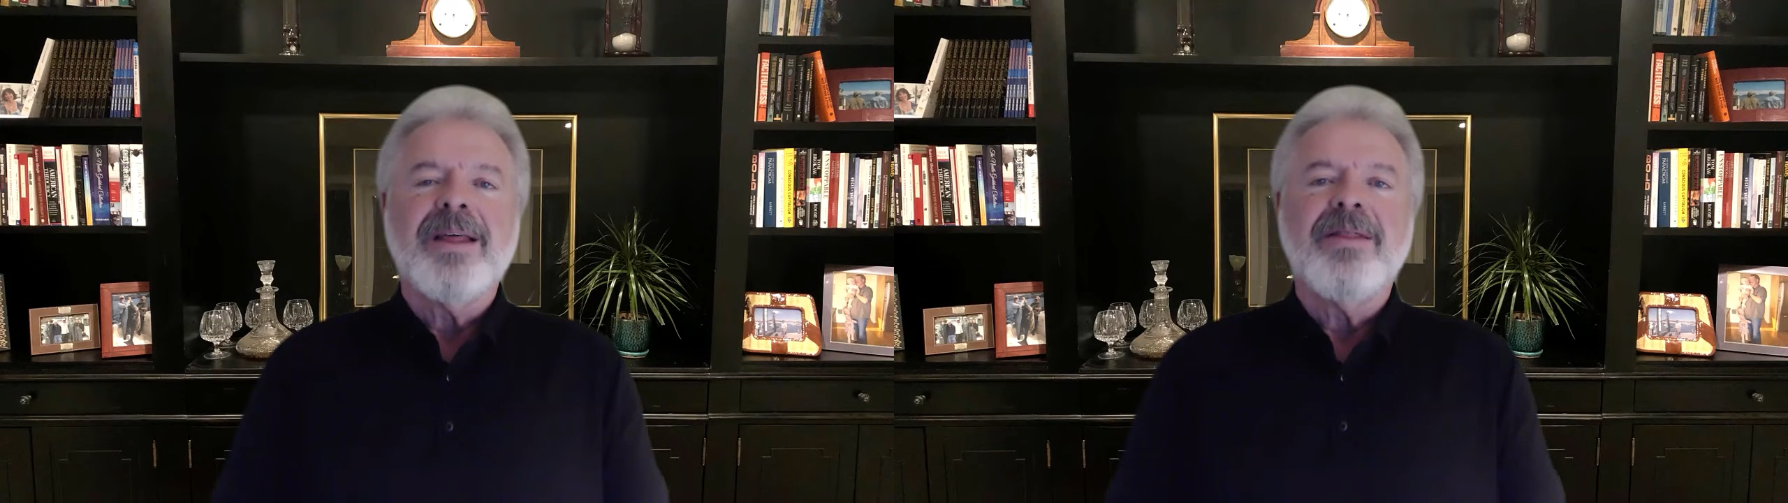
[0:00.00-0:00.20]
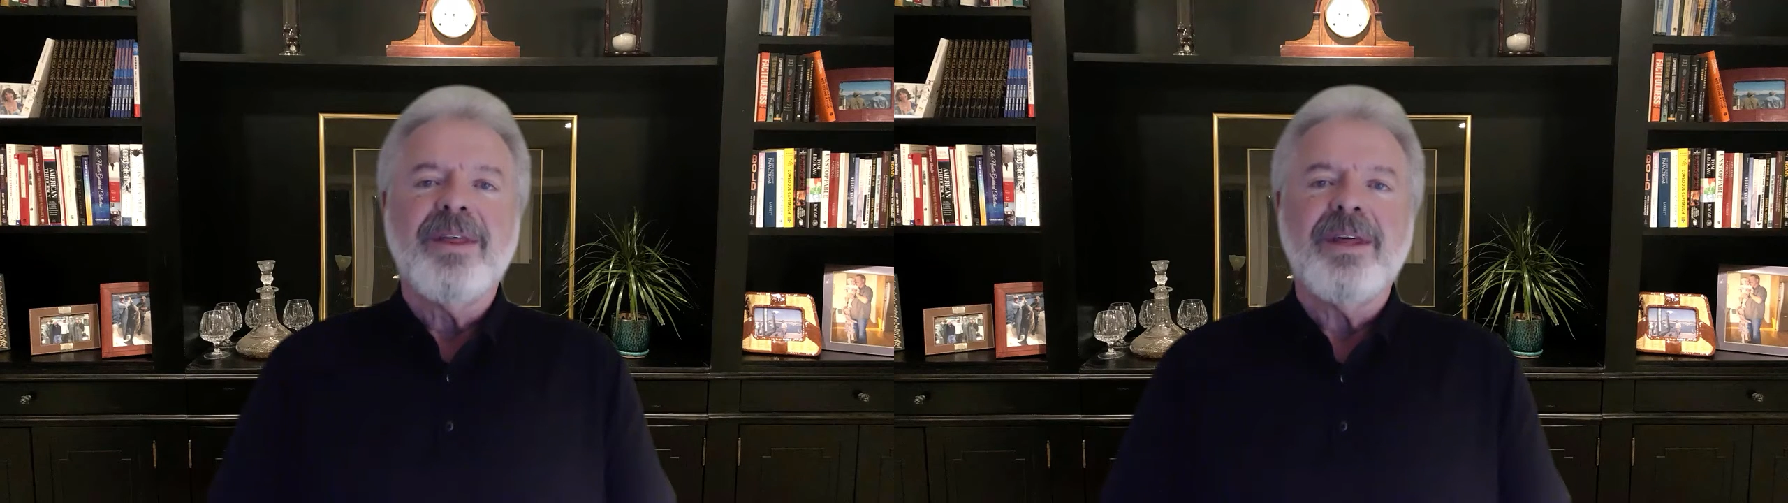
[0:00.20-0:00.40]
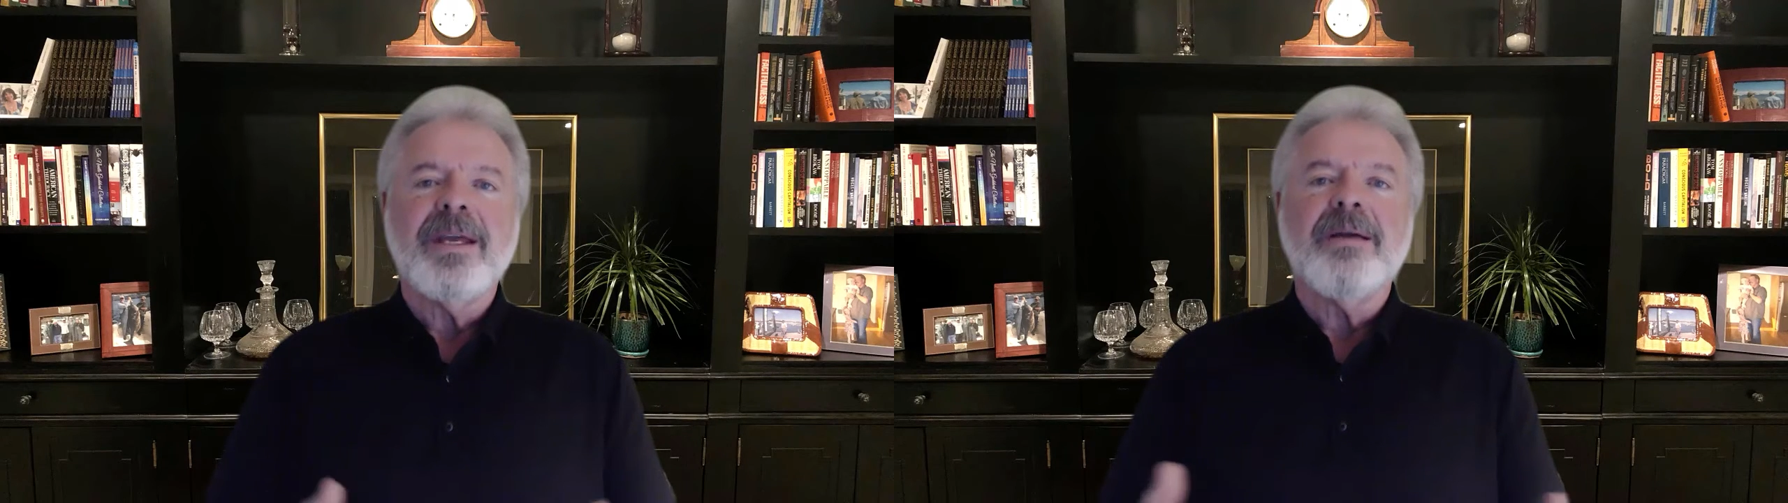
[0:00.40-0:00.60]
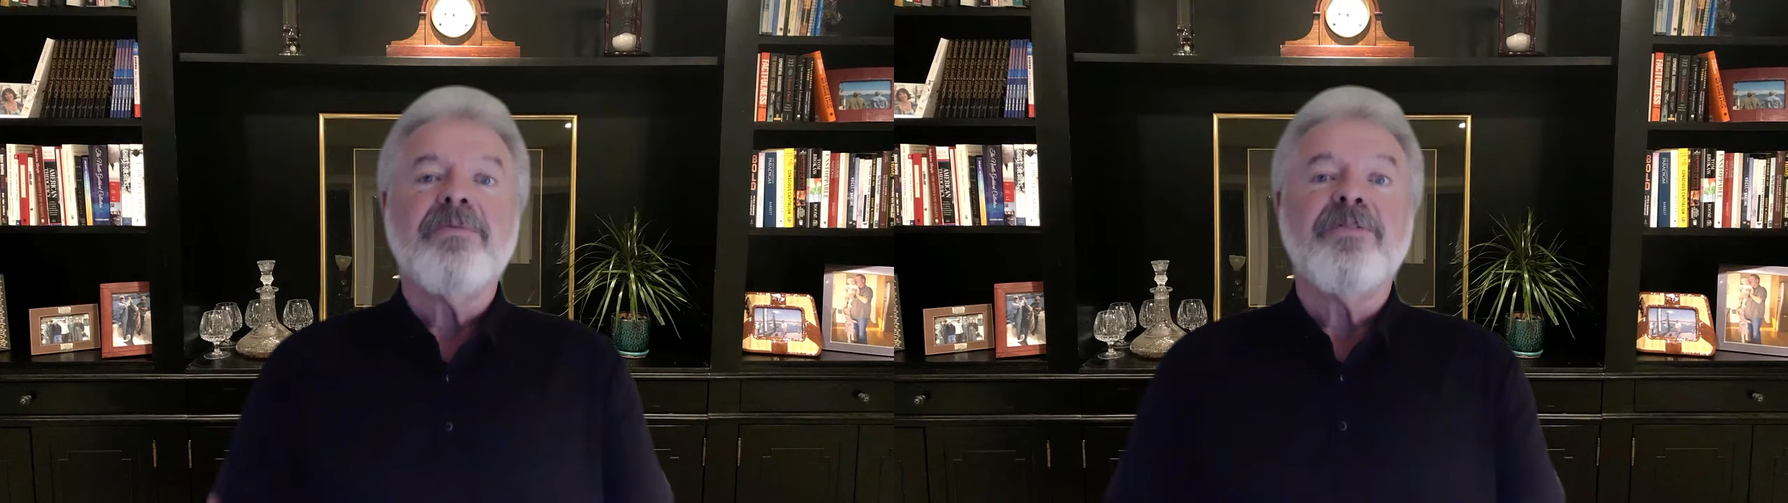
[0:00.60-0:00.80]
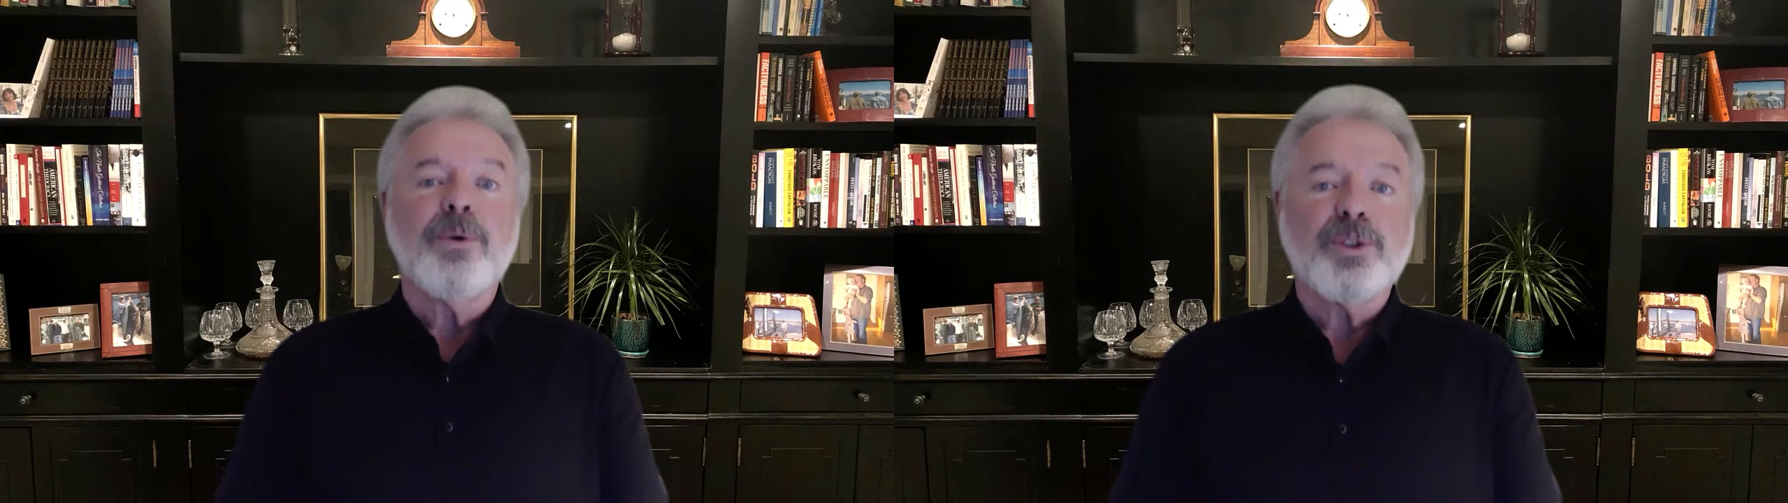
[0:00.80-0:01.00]
the
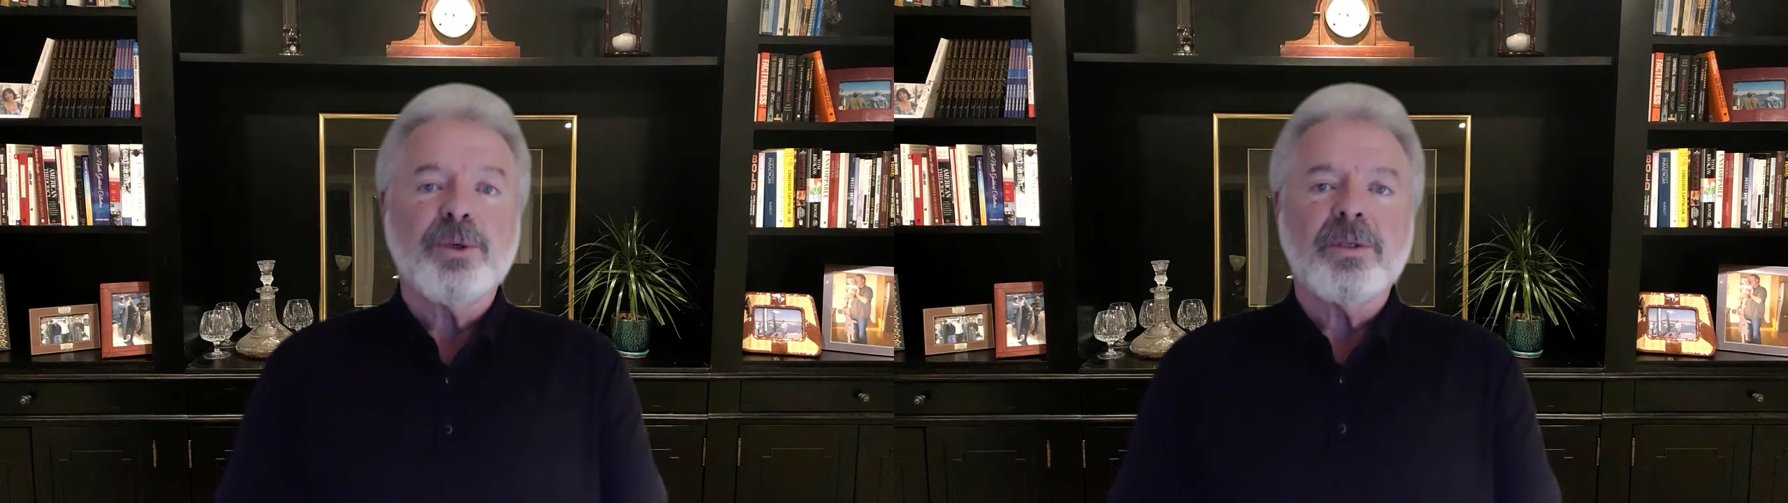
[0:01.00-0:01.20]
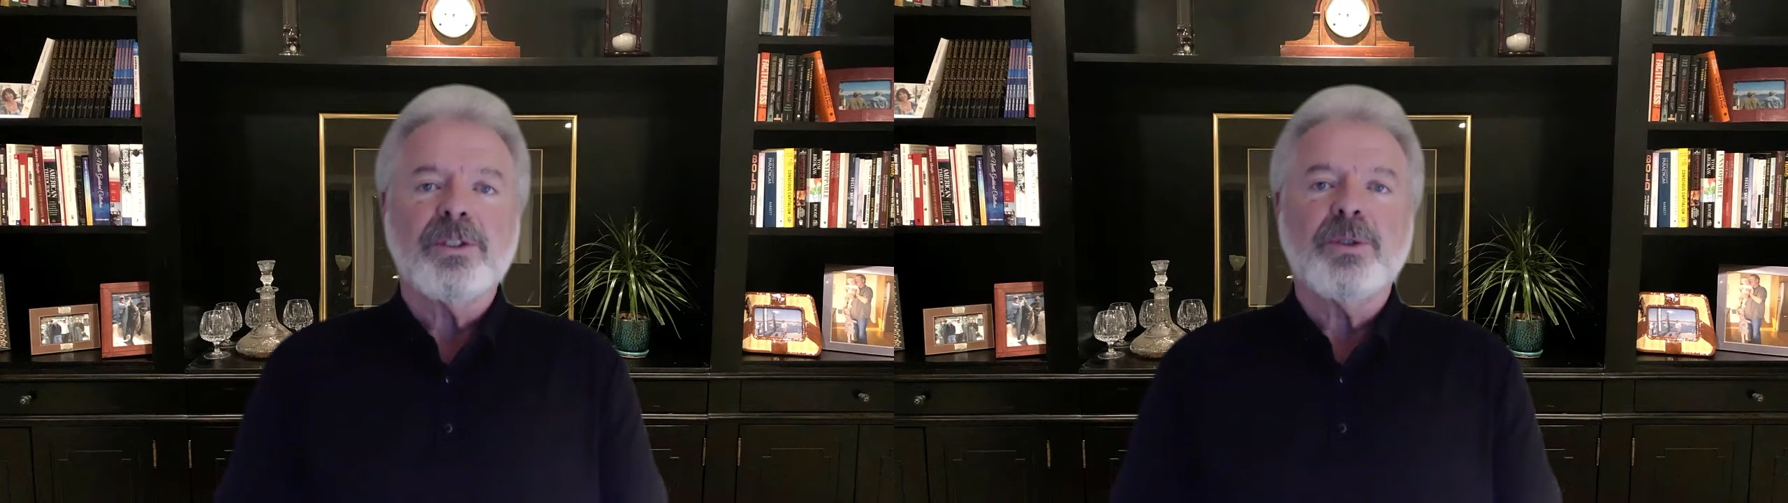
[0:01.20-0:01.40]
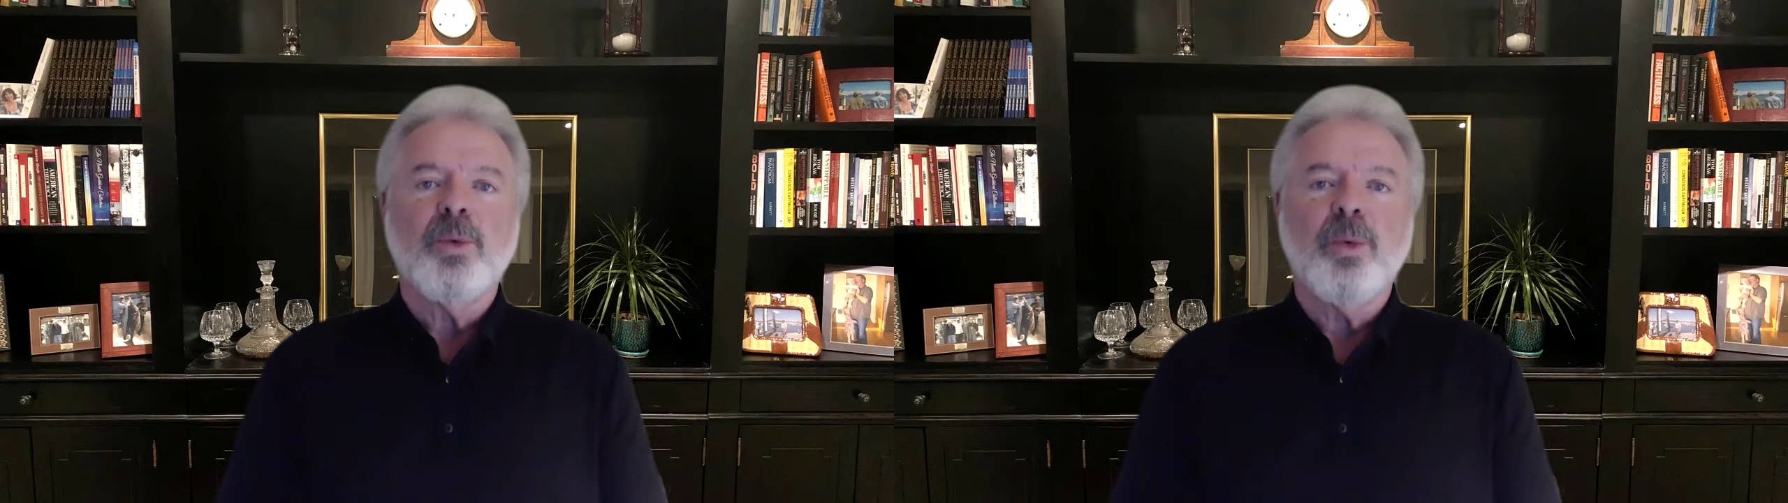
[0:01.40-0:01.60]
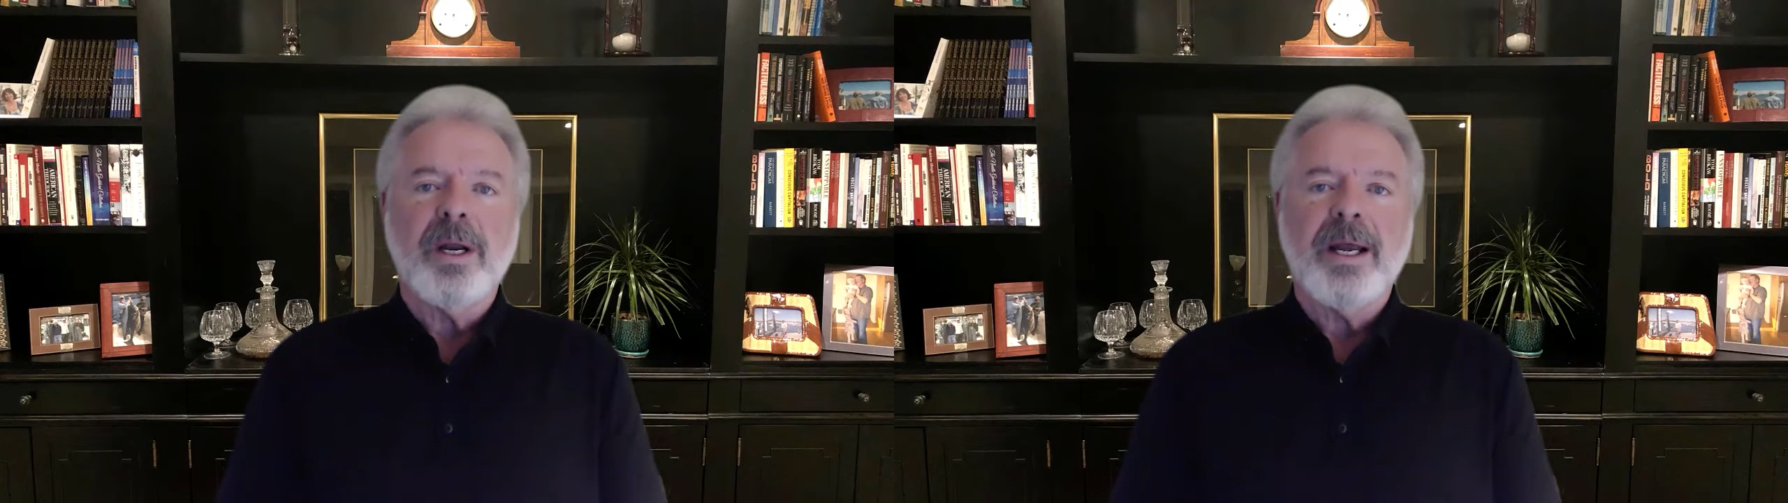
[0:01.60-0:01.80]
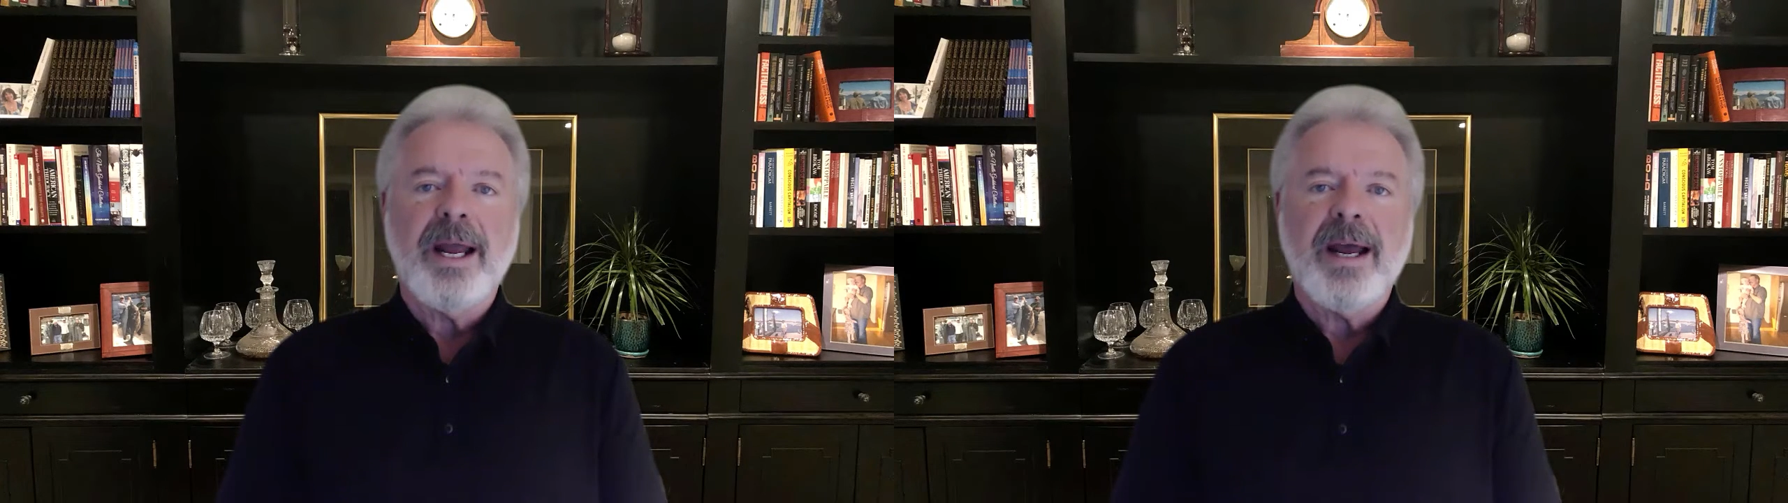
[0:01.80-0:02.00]
future that you
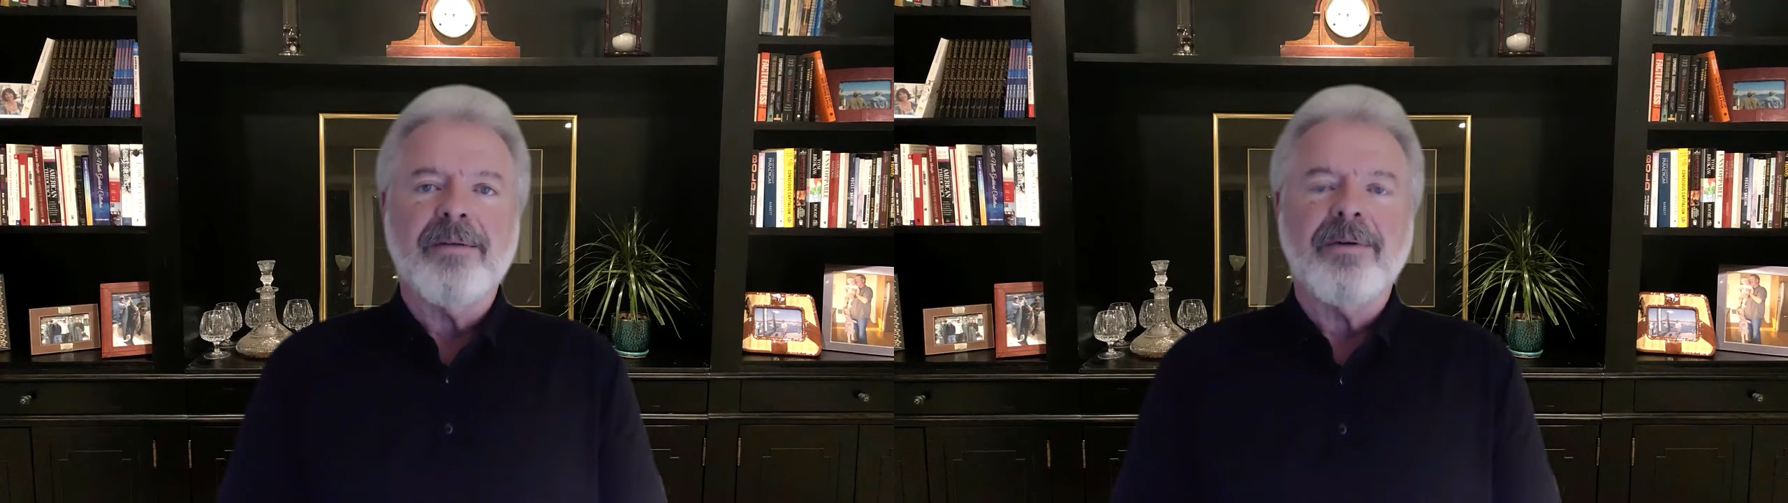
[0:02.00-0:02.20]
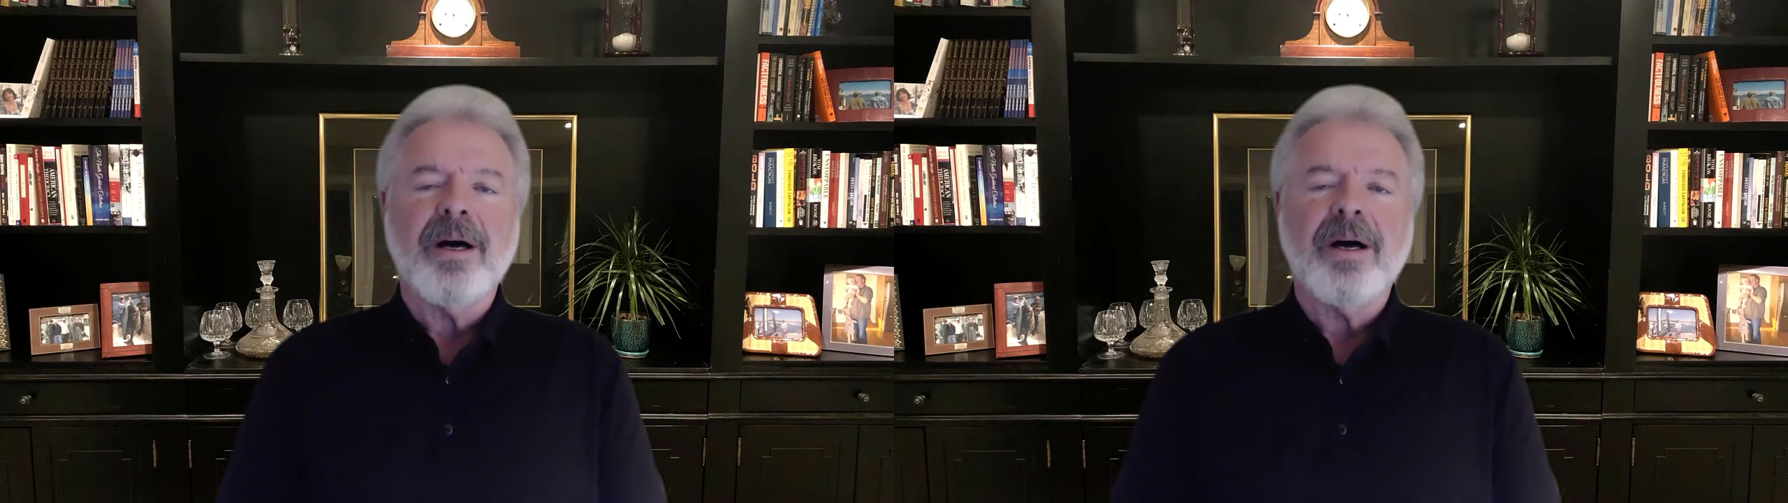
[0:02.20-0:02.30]
want to have.